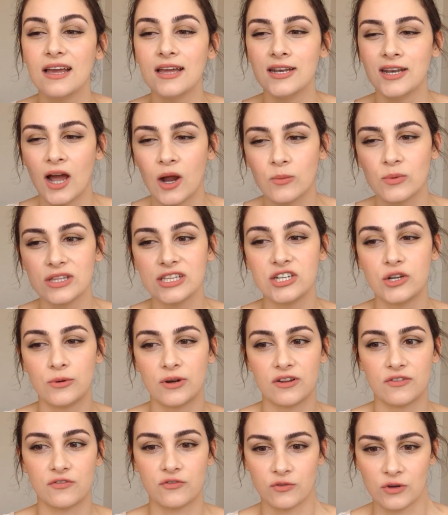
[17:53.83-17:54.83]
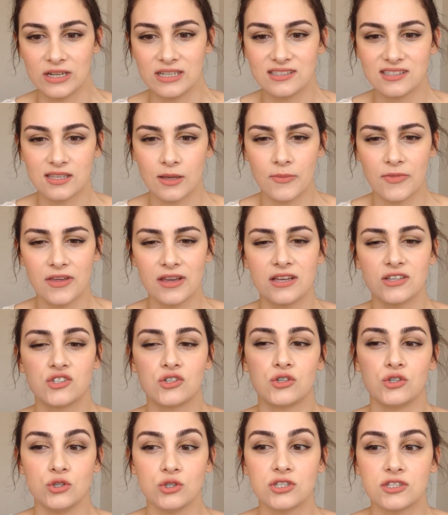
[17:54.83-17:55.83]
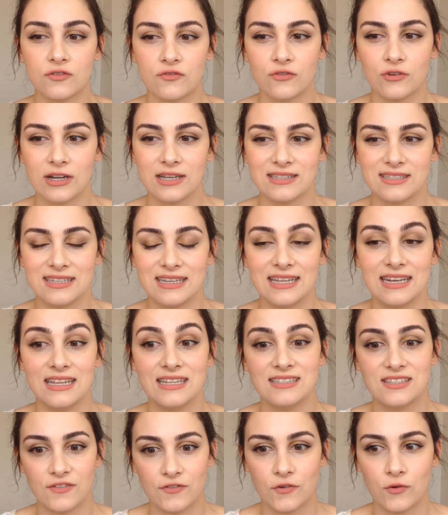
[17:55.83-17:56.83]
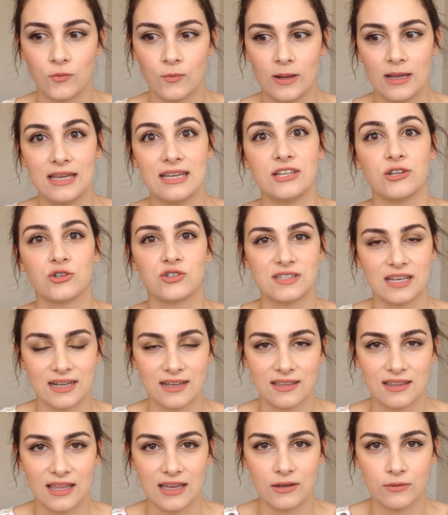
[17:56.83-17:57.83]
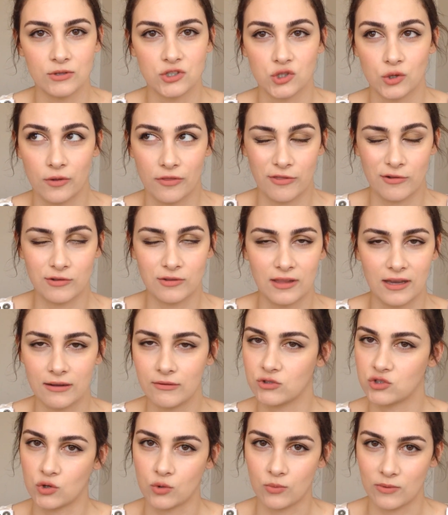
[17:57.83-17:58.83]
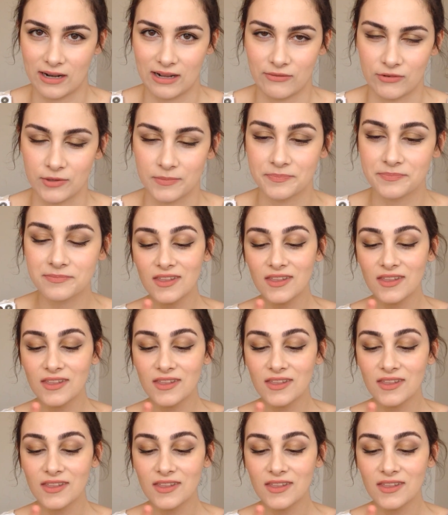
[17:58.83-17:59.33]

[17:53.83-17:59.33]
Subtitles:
not really know how to phrase something because you're used to phrasing it in a different way in your second language or third language or whatever.